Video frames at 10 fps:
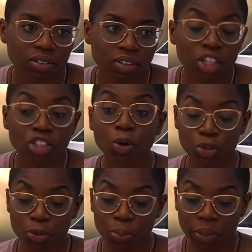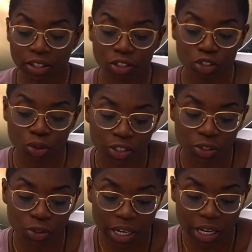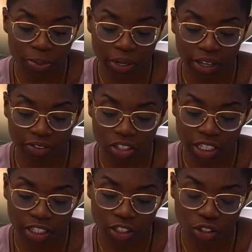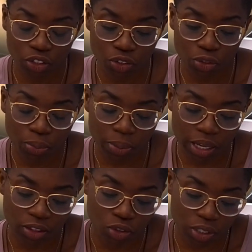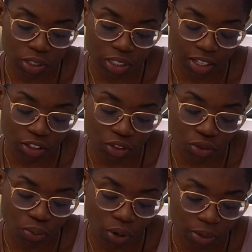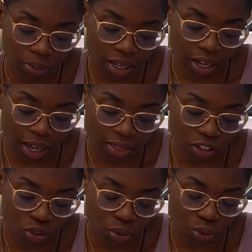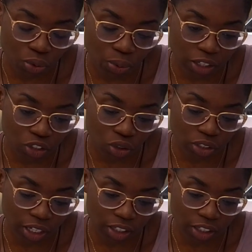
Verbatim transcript: No, you made the choice that you made, but I feel like you make the choices that you want to make, and then you make sure that